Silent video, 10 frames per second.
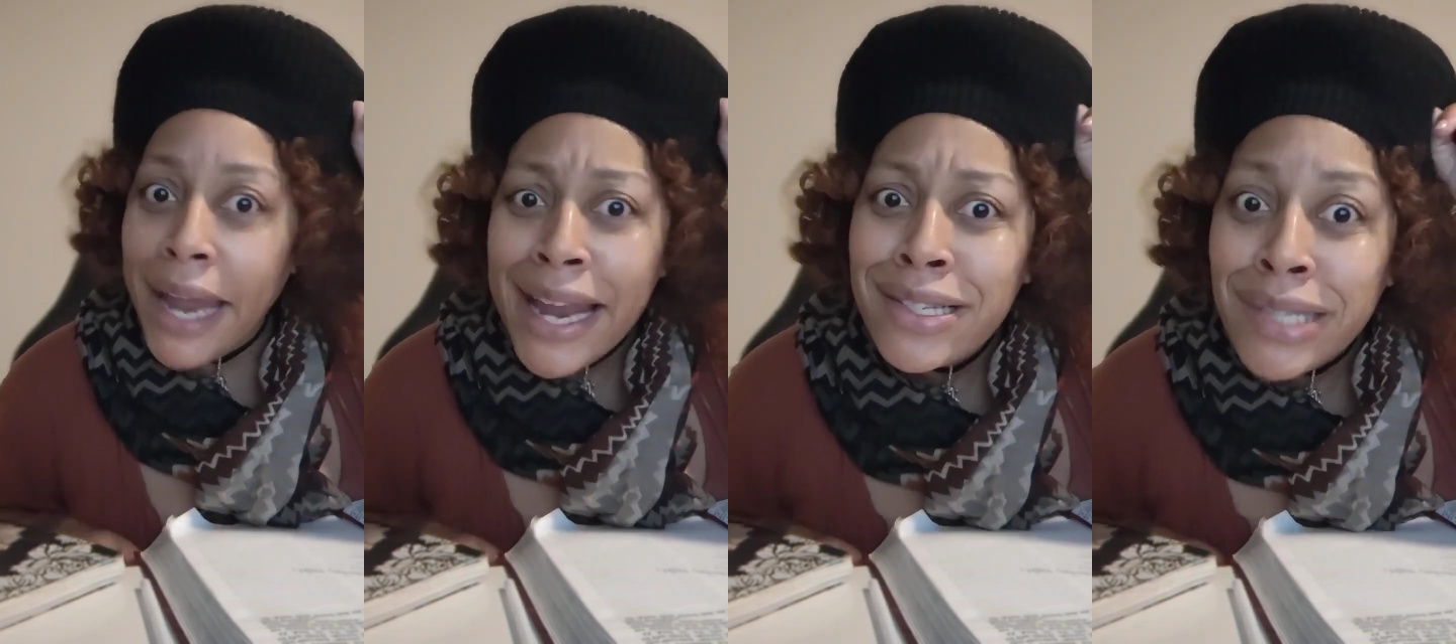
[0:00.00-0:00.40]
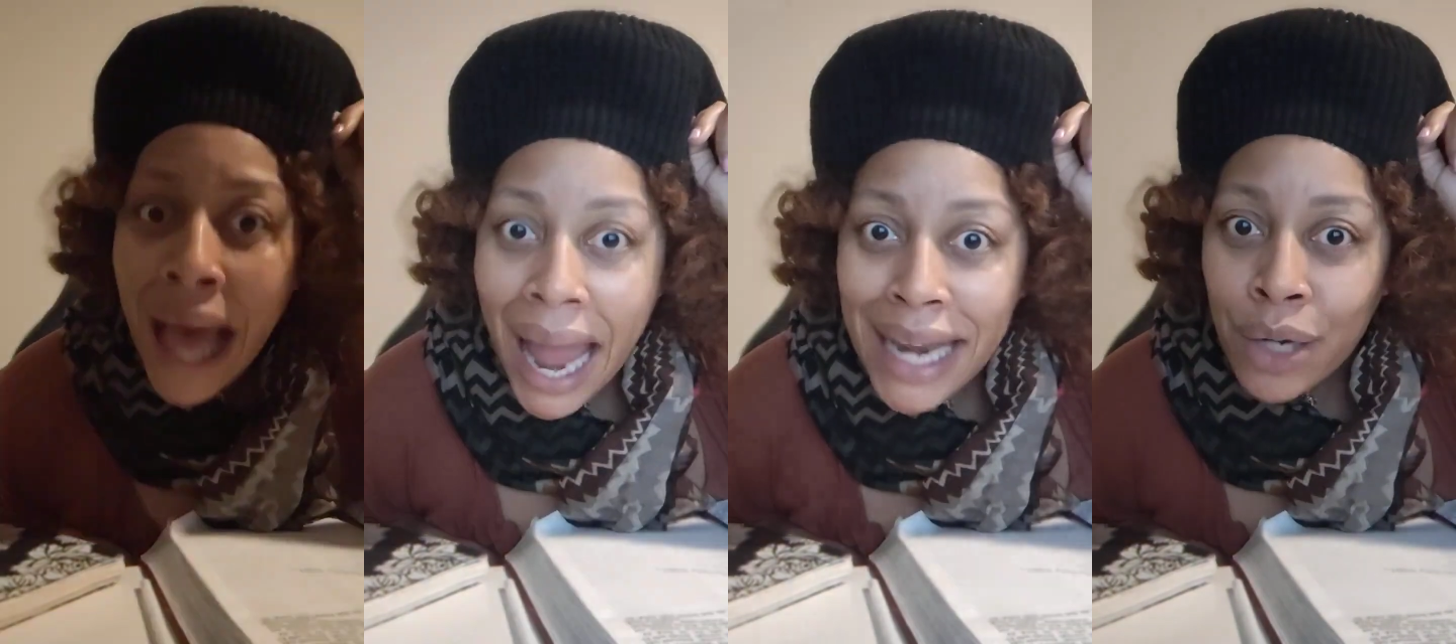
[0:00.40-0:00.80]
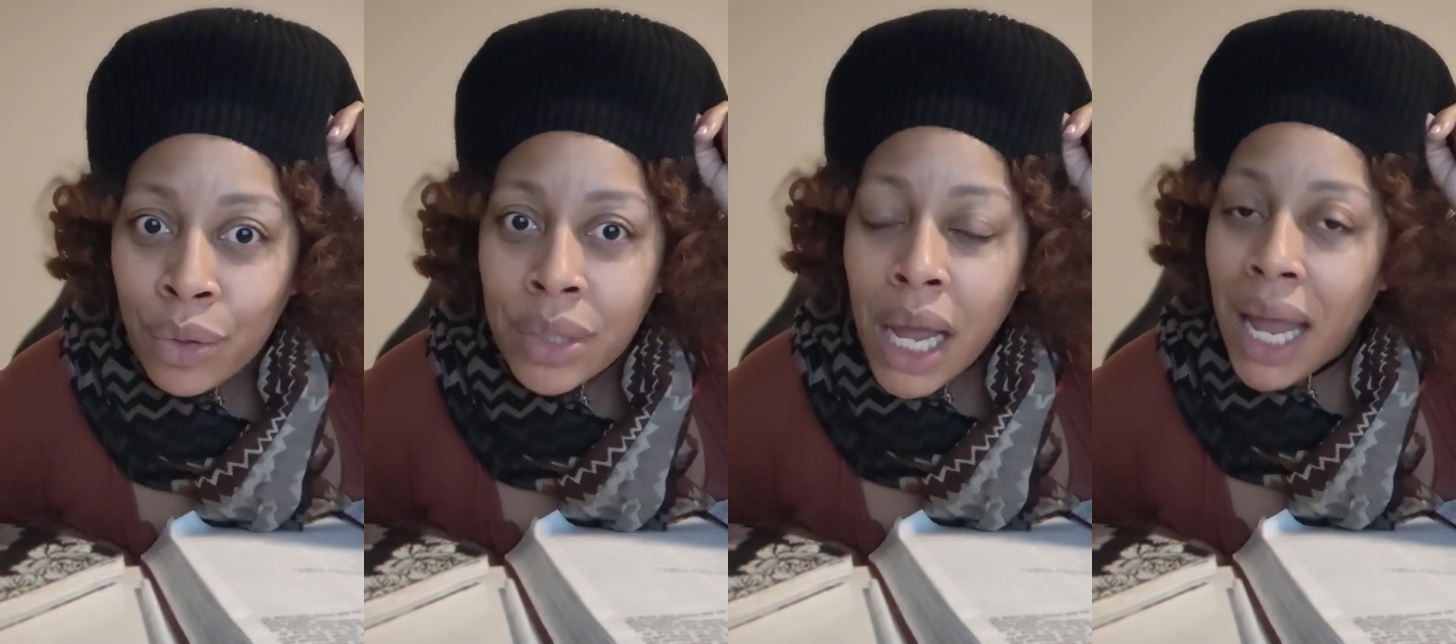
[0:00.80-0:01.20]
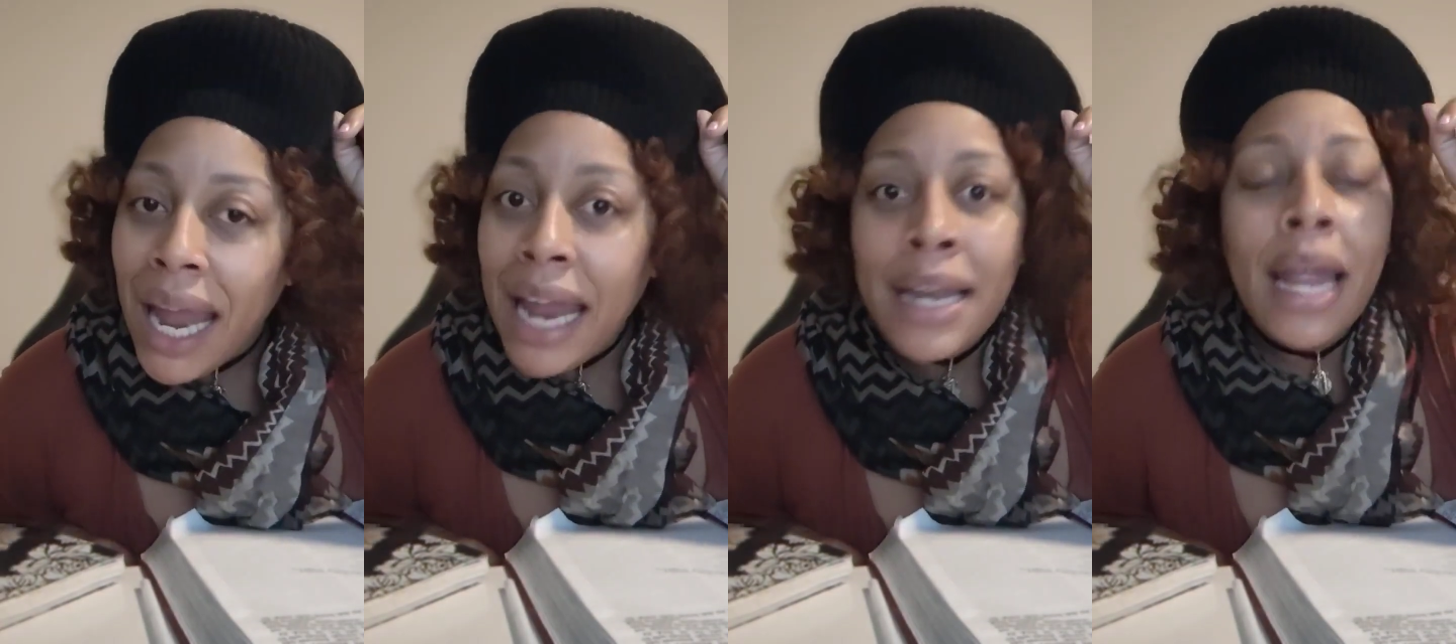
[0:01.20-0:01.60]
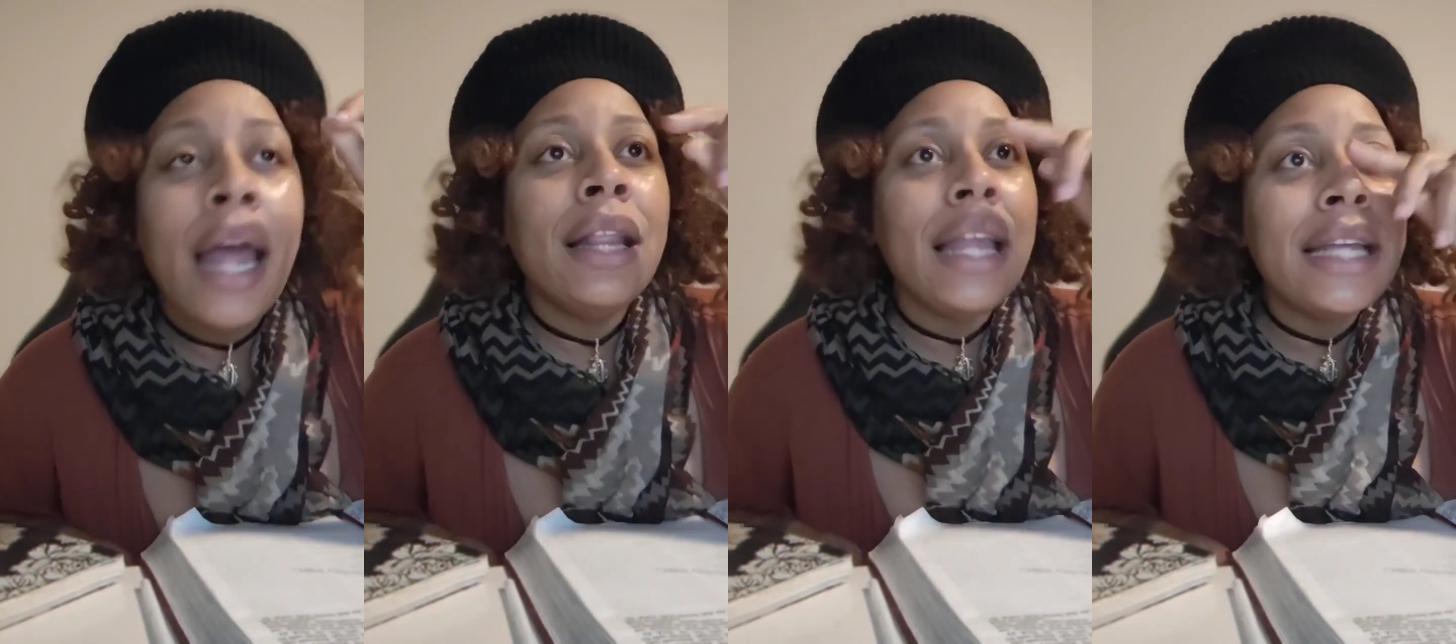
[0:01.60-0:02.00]
entitled? And
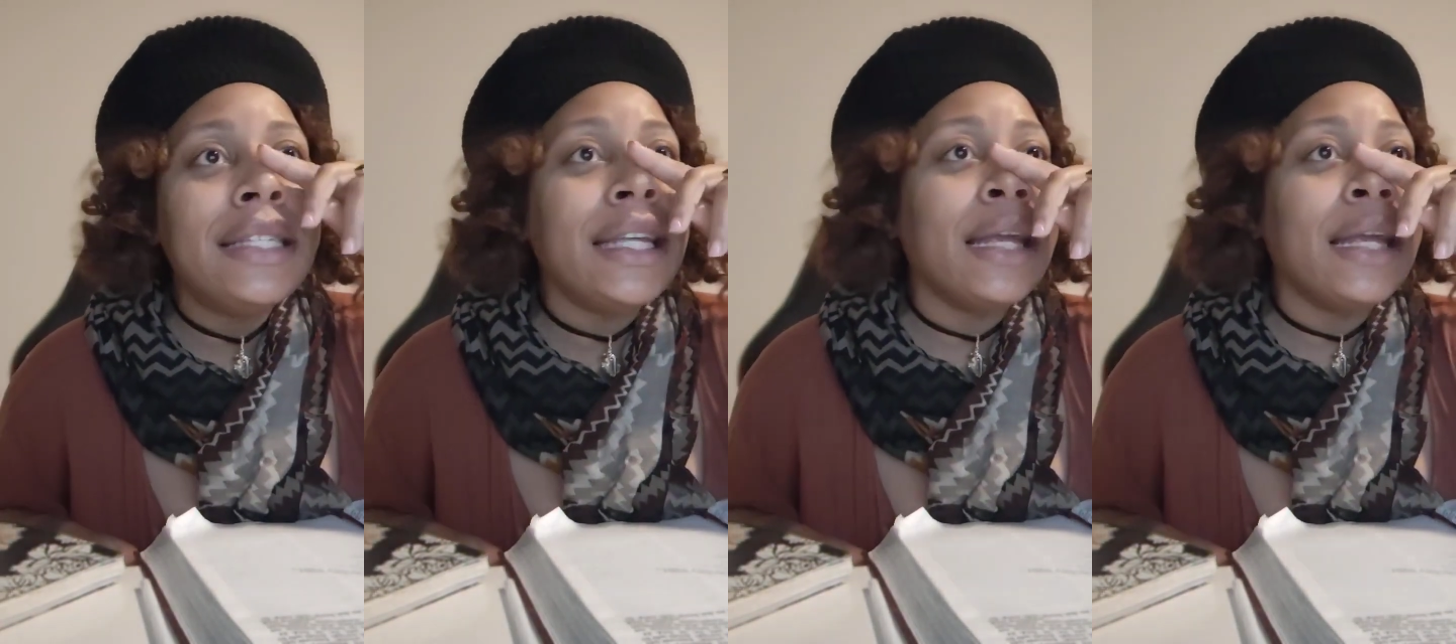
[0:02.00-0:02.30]
listen,